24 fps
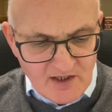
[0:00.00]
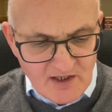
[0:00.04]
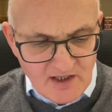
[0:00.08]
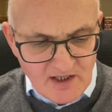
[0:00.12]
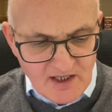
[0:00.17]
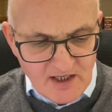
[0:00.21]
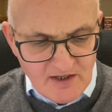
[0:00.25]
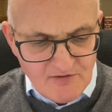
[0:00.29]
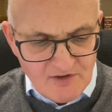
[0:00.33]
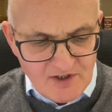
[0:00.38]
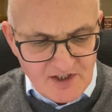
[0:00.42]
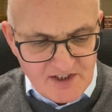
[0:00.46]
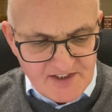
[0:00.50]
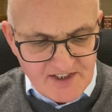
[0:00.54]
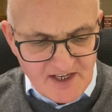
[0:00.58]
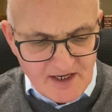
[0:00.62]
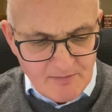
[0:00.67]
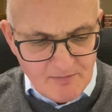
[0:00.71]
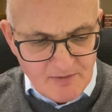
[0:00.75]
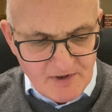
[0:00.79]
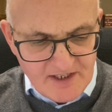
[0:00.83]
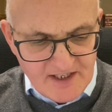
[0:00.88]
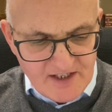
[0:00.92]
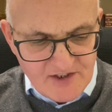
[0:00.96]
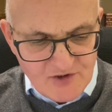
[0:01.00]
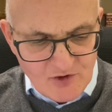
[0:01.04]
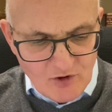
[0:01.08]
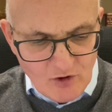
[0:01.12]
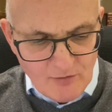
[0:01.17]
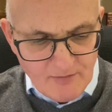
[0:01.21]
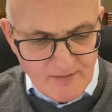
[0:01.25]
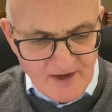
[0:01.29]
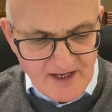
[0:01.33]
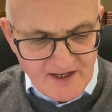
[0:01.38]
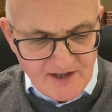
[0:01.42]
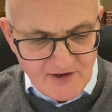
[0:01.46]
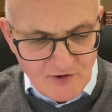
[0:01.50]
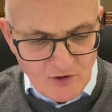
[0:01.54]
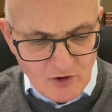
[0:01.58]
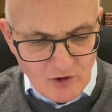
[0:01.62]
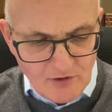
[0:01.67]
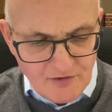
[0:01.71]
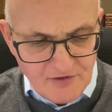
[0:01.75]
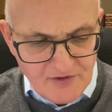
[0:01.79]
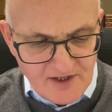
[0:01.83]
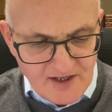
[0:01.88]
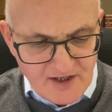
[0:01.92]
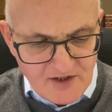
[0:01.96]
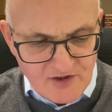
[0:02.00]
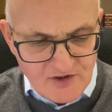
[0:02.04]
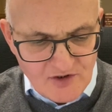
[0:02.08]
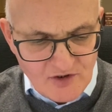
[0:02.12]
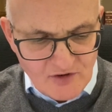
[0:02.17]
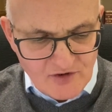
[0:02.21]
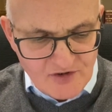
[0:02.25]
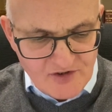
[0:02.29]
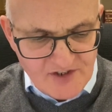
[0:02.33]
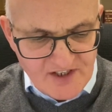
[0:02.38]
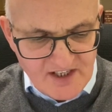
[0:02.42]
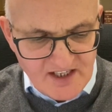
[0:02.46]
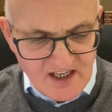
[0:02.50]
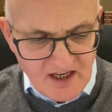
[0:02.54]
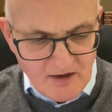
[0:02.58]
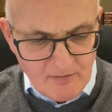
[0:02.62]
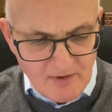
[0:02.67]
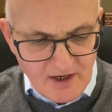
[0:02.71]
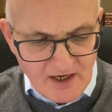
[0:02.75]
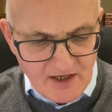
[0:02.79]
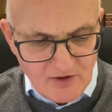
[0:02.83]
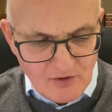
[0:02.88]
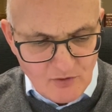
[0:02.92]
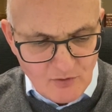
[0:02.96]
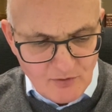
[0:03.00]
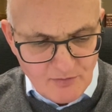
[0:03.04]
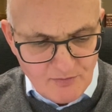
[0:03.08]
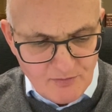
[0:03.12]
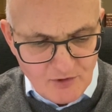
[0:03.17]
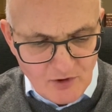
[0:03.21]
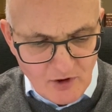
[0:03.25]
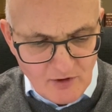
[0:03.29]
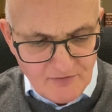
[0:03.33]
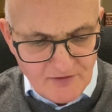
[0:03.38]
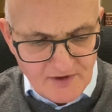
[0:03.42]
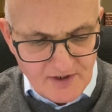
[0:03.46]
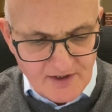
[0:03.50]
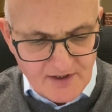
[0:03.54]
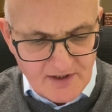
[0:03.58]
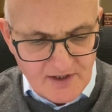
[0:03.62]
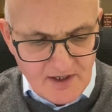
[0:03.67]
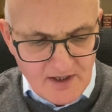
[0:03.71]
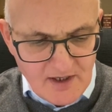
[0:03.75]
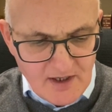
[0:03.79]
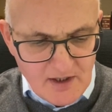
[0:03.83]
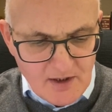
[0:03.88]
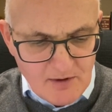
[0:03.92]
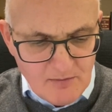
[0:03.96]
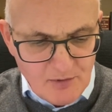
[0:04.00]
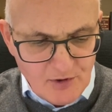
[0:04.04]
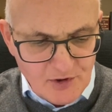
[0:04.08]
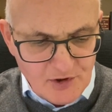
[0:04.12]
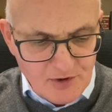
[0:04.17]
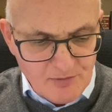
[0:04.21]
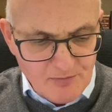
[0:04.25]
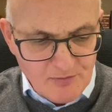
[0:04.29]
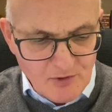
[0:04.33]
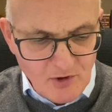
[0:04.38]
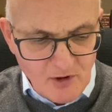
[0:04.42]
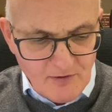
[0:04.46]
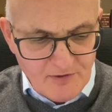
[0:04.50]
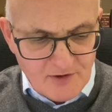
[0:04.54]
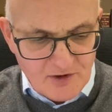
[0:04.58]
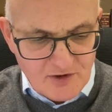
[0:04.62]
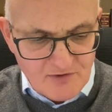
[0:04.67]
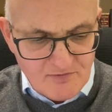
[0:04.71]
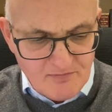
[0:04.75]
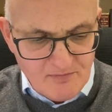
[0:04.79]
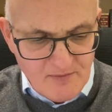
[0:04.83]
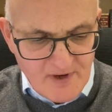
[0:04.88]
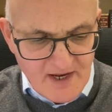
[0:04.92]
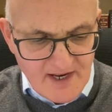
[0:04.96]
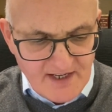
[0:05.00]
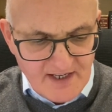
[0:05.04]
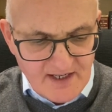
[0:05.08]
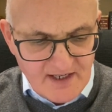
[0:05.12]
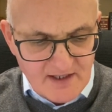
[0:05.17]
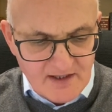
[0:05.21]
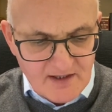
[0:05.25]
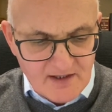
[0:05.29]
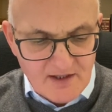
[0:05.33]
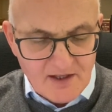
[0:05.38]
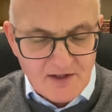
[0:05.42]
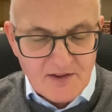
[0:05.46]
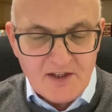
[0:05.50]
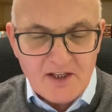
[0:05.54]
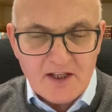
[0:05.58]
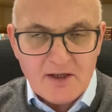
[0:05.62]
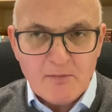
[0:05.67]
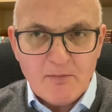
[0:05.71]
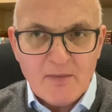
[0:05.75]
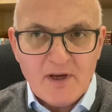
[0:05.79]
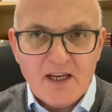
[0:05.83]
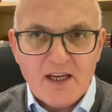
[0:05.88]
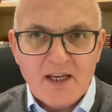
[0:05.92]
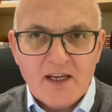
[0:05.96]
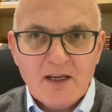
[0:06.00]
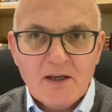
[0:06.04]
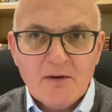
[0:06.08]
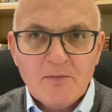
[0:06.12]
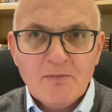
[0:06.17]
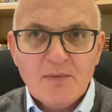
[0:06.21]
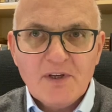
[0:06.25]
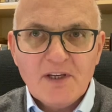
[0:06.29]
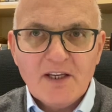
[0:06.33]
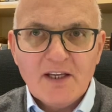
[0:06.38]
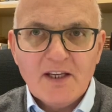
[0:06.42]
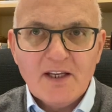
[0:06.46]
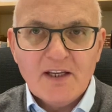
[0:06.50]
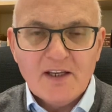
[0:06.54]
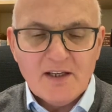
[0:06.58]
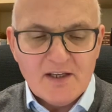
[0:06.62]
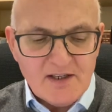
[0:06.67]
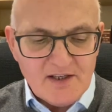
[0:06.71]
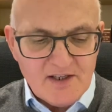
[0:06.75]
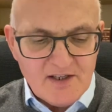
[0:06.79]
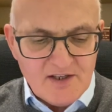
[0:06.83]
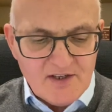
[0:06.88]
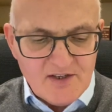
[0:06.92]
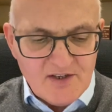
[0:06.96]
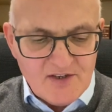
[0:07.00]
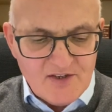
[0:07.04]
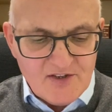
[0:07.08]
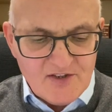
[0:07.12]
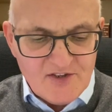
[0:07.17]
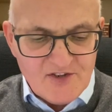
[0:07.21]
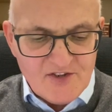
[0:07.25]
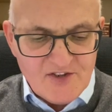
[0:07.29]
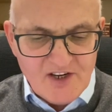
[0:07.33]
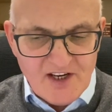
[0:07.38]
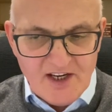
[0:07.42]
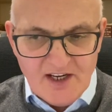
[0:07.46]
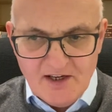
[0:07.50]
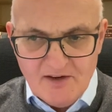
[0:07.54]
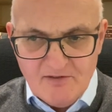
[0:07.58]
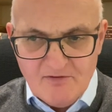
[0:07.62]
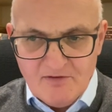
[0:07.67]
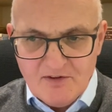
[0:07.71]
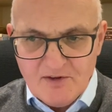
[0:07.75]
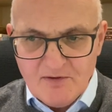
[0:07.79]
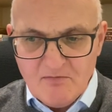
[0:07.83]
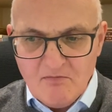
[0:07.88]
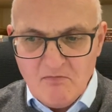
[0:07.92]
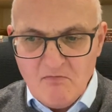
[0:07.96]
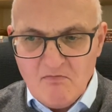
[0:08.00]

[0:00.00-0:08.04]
Even as I please all men in all things, not seeking mine own profit, but the profit of many, that they may be saved.